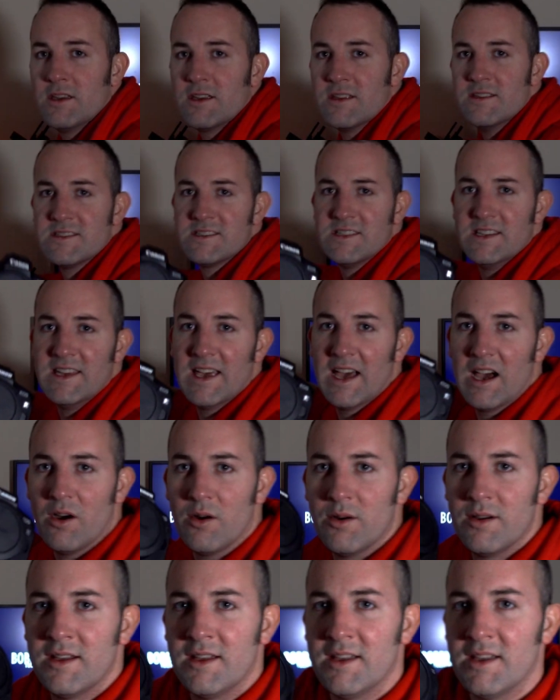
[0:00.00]
can see
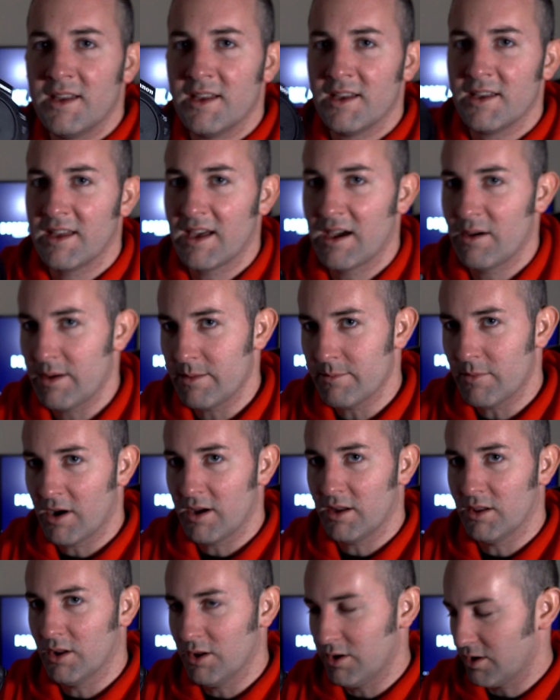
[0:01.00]
how it
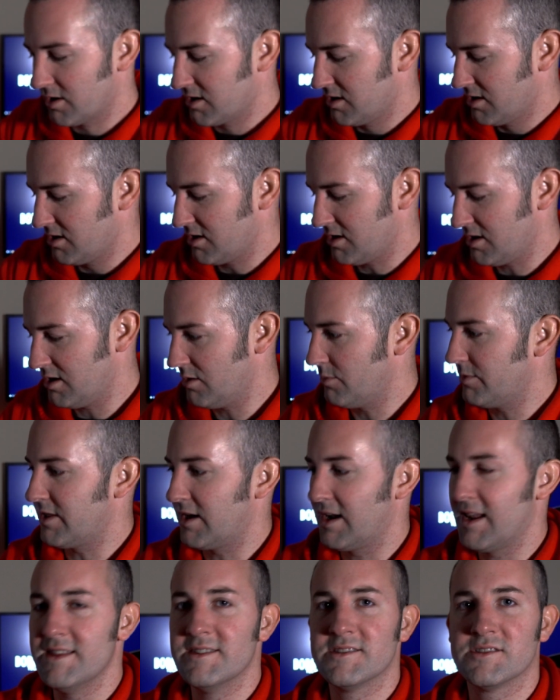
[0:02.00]
might look with a
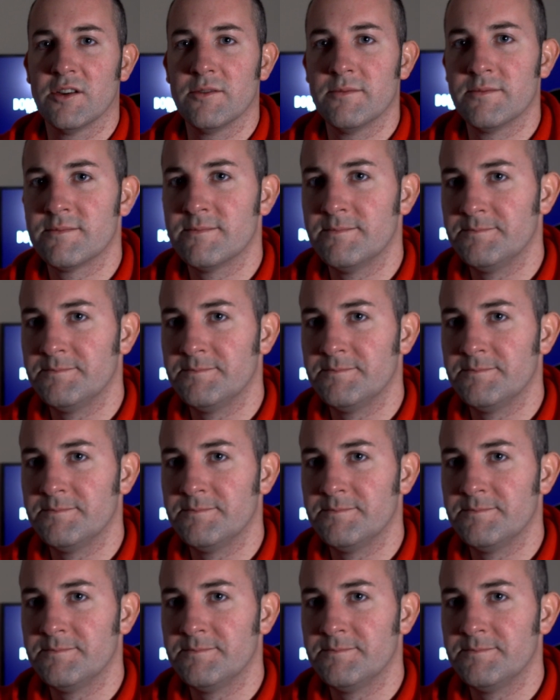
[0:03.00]
lens on.